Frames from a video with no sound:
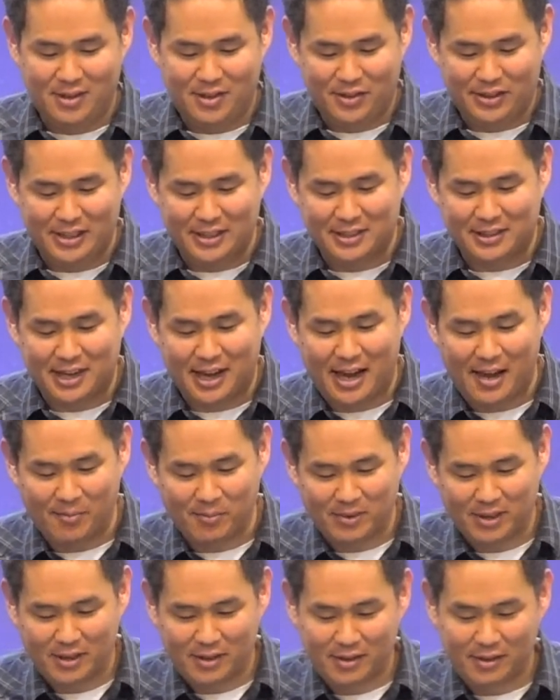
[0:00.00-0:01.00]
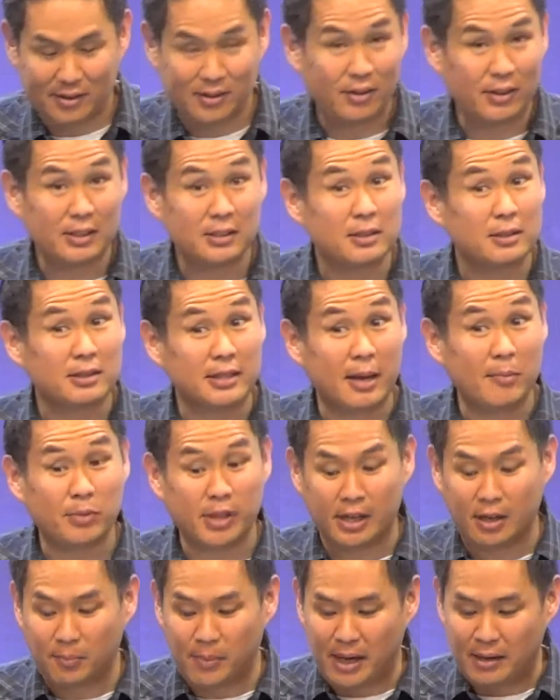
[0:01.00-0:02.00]
this time. You know, and this is the same
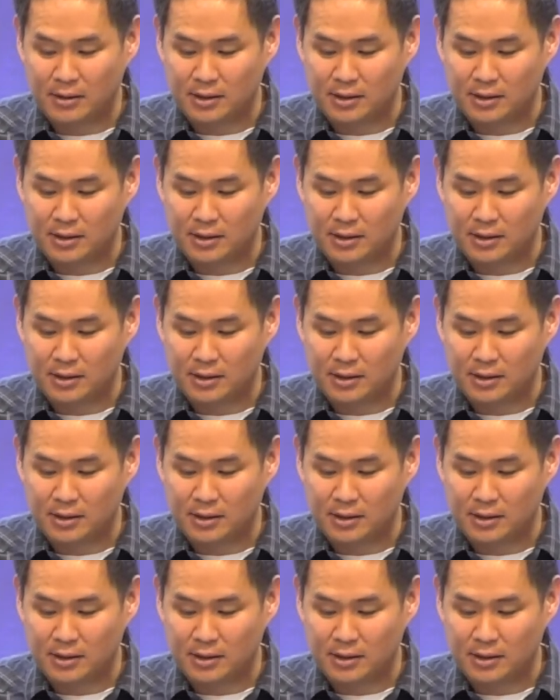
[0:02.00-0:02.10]
thing about